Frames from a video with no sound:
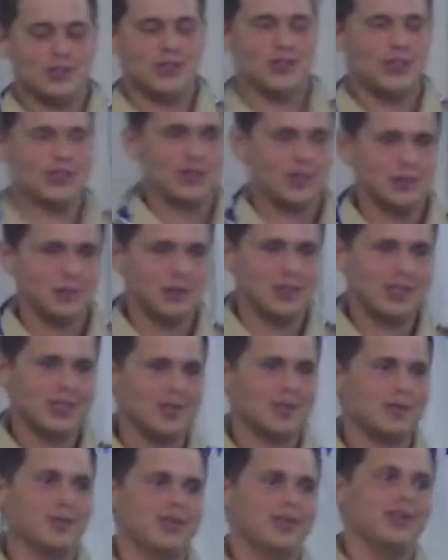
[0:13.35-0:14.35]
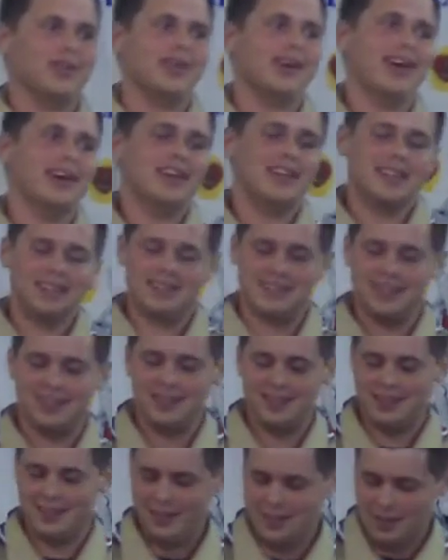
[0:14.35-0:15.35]
to share some wisdom with you guys.
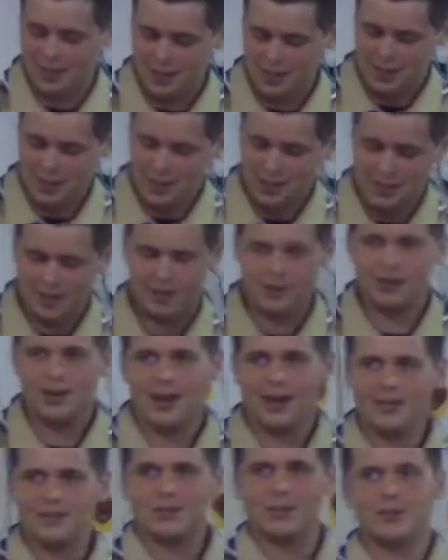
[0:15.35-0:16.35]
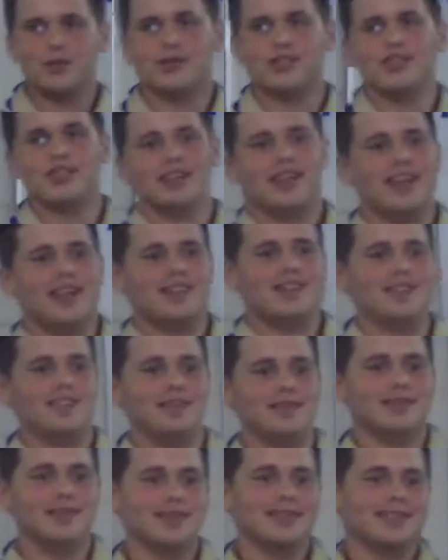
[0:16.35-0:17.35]
I don't have too much of that, so
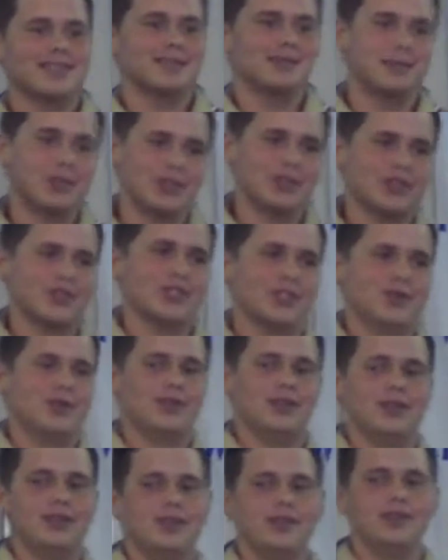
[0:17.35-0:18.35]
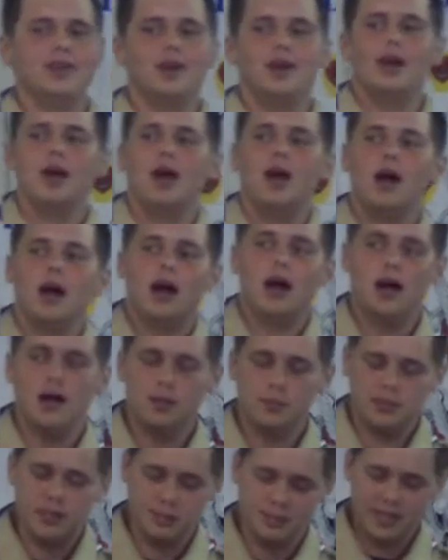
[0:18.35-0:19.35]
I'm going to share with you
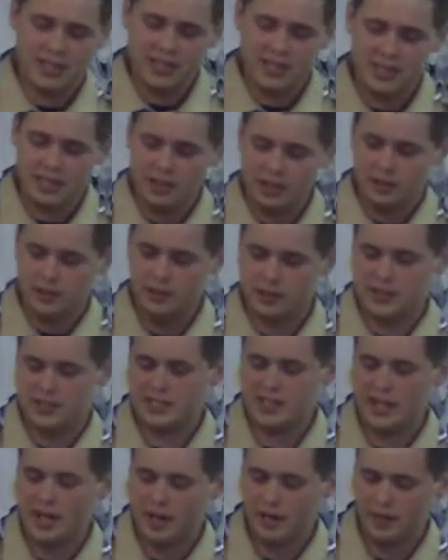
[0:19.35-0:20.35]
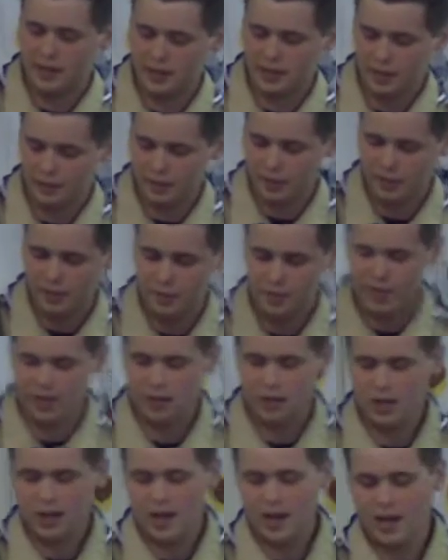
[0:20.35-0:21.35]
some things I learned in scouting that really meant
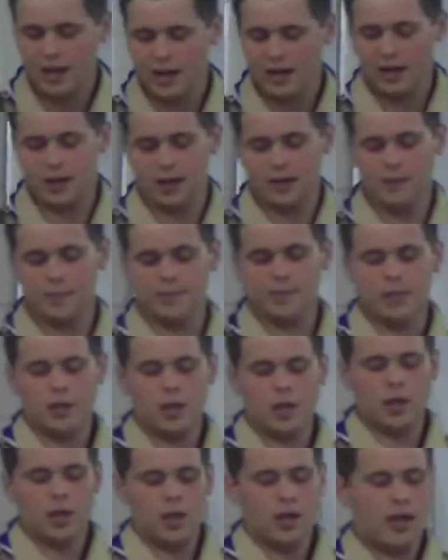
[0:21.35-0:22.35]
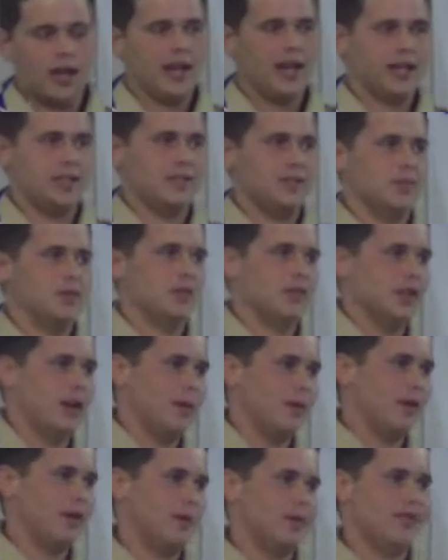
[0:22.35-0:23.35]
a lot. As Mr.
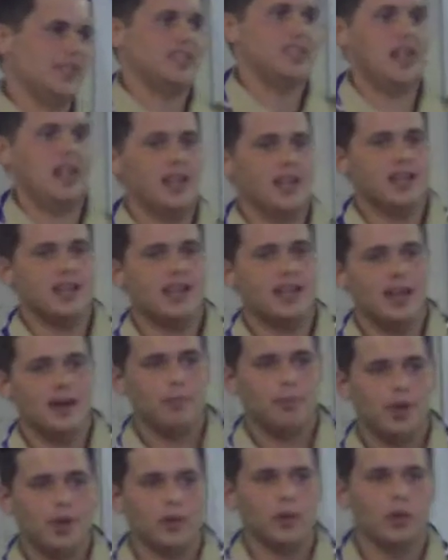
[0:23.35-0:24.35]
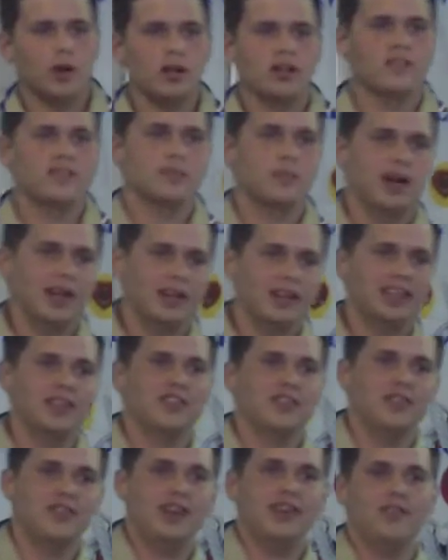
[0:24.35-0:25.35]
Abercrombie said, camping was my
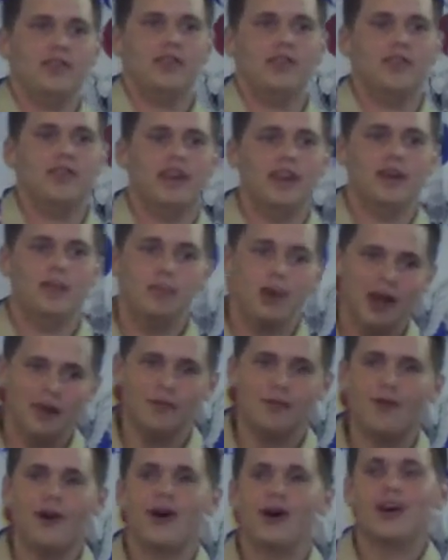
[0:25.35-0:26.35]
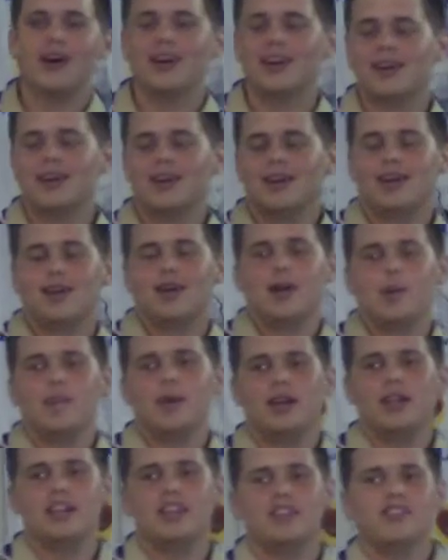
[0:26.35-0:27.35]
least favorite thing, by far.
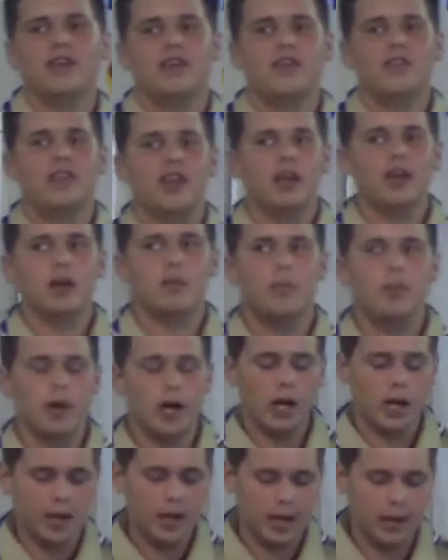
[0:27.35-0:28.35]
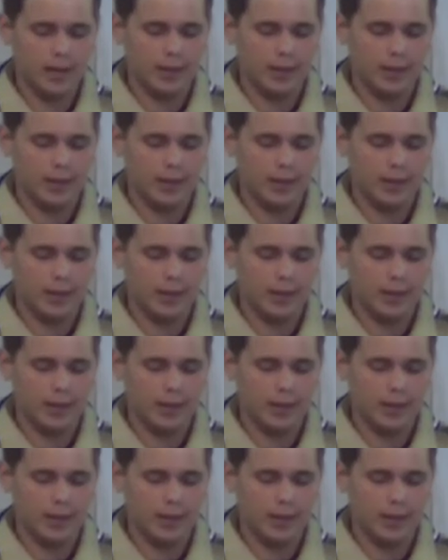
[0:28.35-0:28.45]
My least favorite thing, but